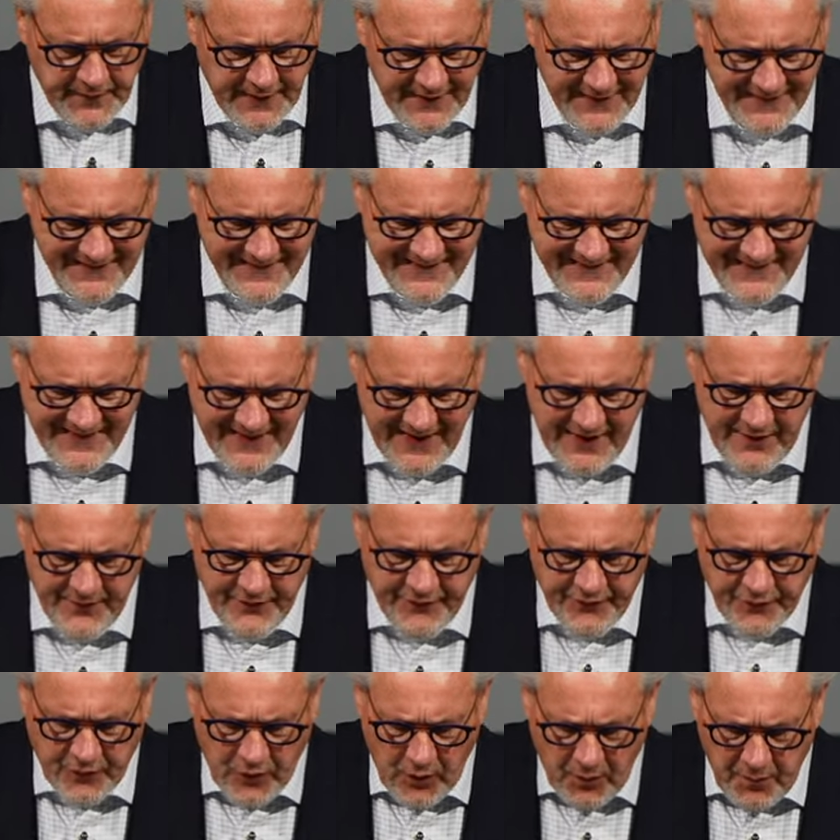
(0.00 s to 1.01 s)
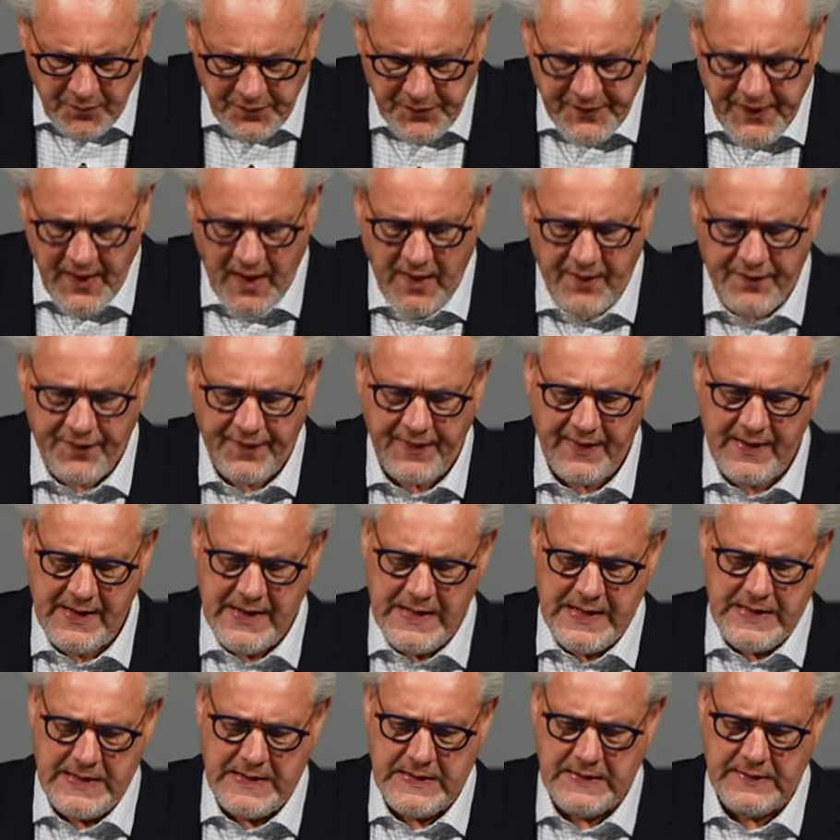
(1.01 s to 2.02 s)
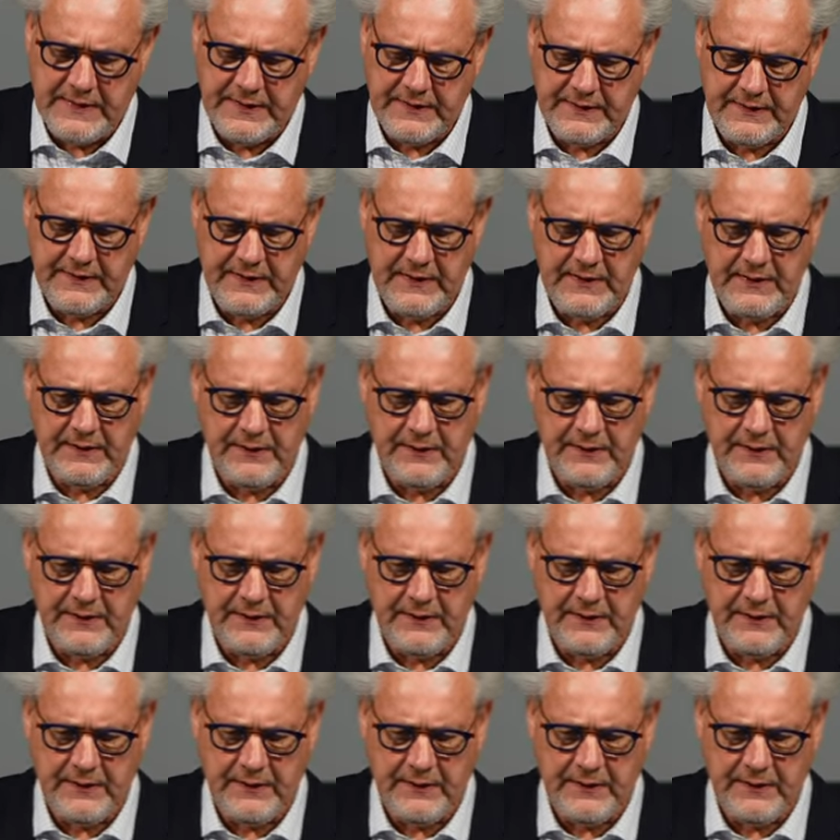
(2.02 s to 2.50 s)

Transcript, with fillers: saved from death in sins.